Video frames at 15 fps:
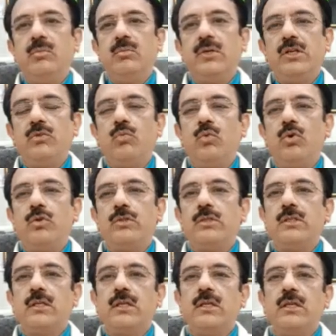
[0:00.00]
But it was
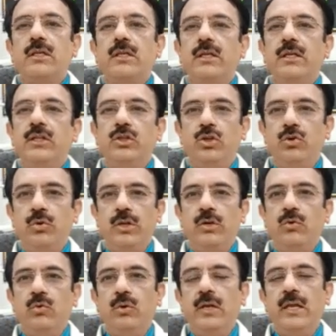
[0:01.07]
in theory
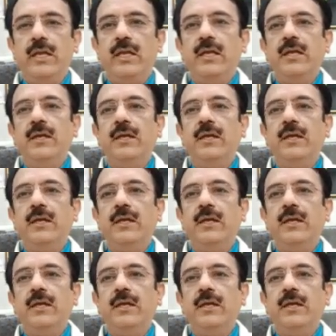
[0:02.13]
only.